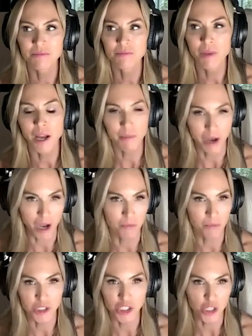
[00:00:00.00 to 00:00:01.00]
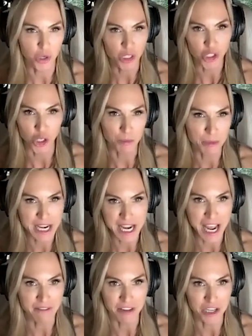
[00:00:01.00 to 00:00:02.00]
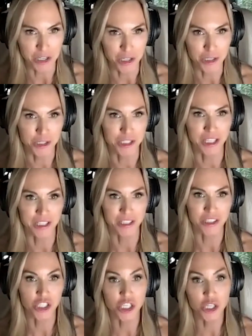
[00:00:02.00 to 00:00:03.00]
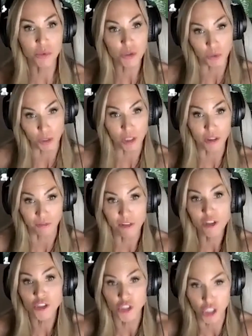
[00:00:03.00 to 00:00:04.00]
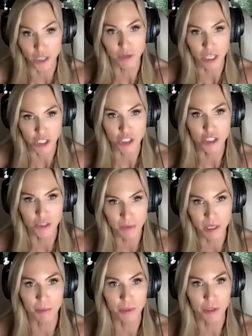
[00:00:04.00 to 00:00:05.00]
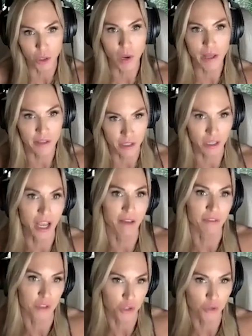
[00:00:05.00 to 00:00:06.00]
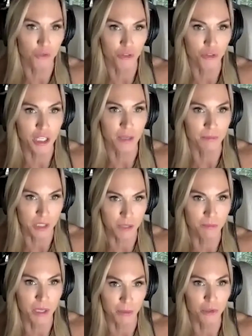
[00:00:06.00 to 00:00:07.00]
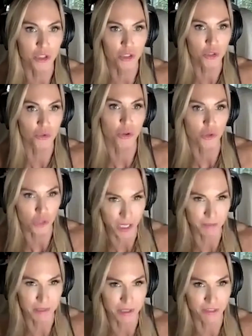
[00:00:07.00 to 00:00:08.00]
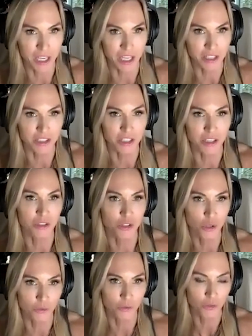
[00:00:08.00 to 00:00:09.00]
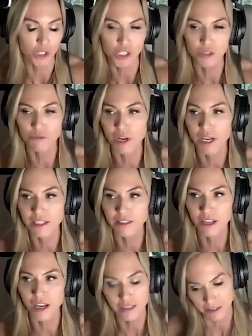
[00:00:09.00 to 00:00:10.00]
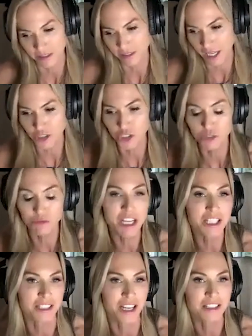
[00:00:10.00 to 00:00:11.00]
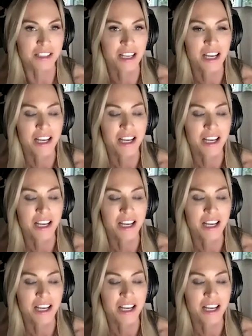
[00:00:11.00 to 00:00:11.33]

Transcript: my mom was, you know, a German Navy nurse, and she was really the first generation to be able to go out there and have the true freedom to be able to do those types of things. And so, of course, she raised us as she raised us.